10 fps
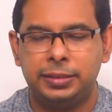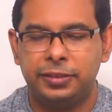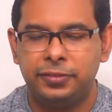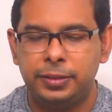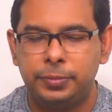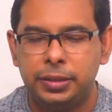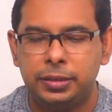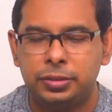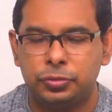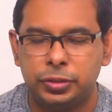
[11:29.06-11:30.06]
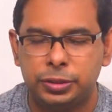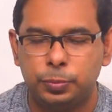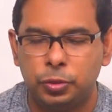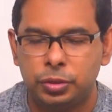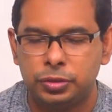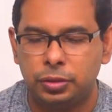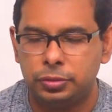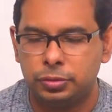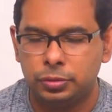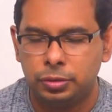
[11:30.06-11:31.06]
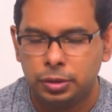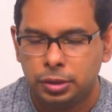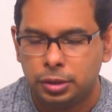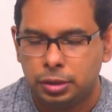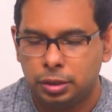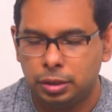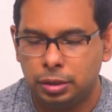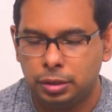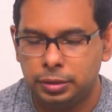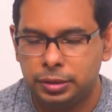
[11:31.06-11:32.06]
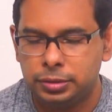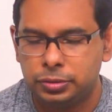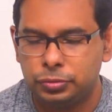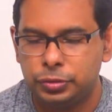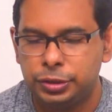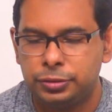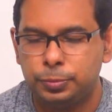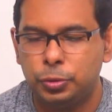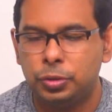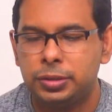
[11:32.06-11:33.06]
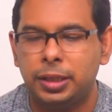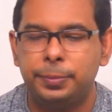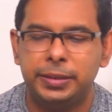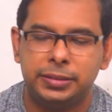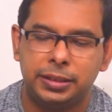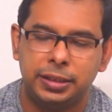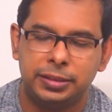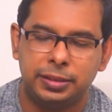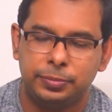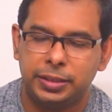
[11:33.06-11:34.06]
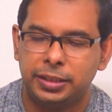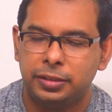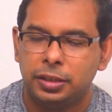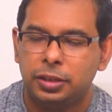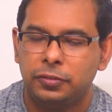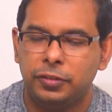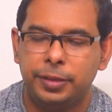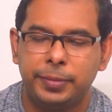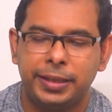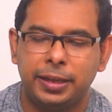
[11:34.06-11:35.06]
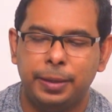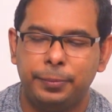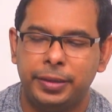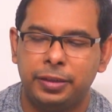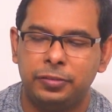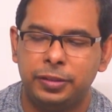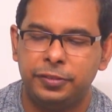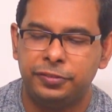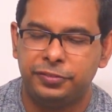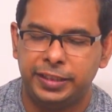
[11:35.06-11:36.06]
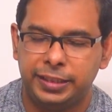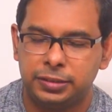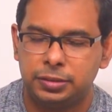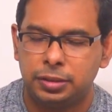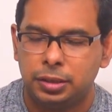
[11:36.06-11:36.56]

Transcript: given me the switchboards also. These switchboards are basically something where my camera will be fixed.